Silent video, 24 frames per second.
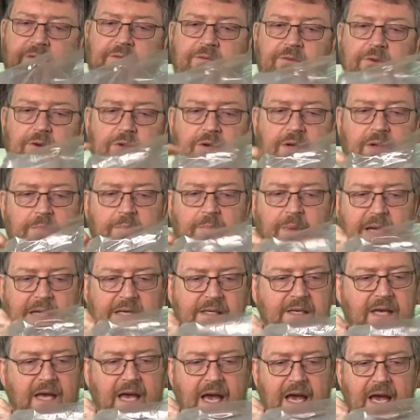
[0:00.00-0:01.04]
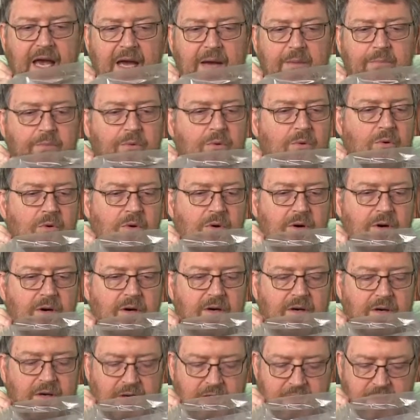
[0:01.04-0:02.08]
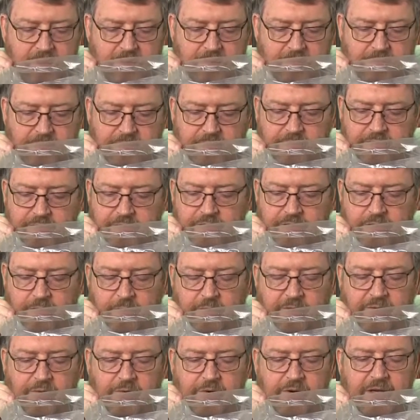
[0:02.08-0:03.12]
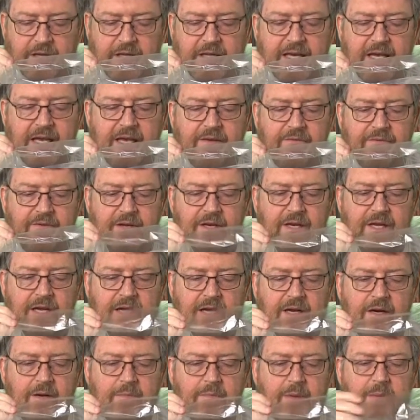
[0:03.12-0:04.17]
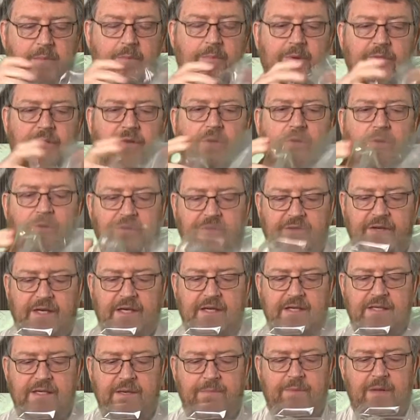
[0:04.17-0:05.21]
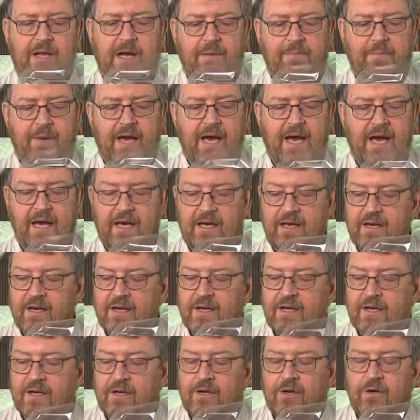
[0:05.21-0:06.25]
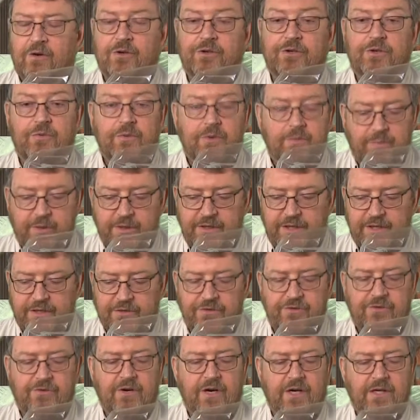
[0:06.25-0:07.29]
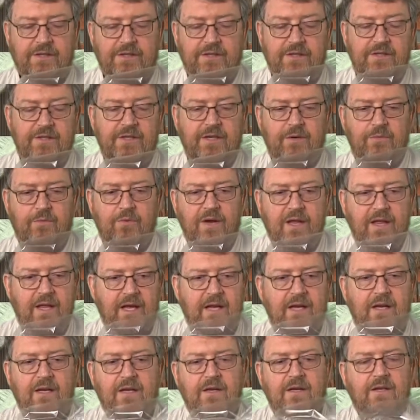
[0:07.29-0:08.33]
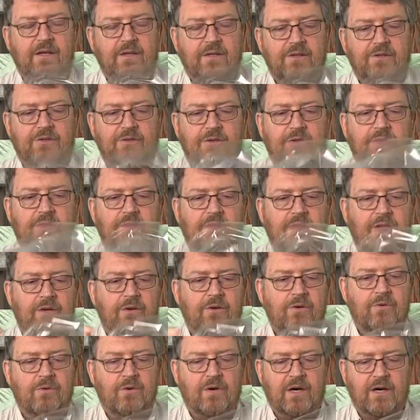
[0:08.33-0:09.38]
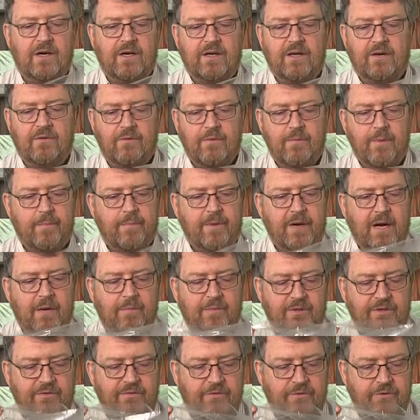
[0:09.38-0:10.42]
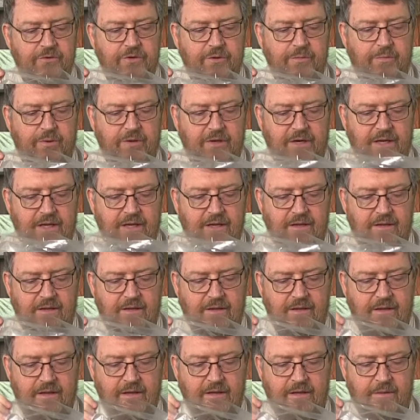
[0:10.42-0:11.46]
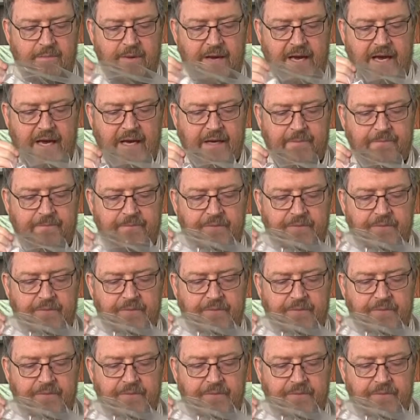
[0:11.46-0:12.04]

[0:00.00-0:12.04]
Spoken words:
food in base camp, or before you leave in here, maybe put the whole thing in a Ziploc bag. Of course, you would put the instructions in with it so that you can remember how much food to put in the bag.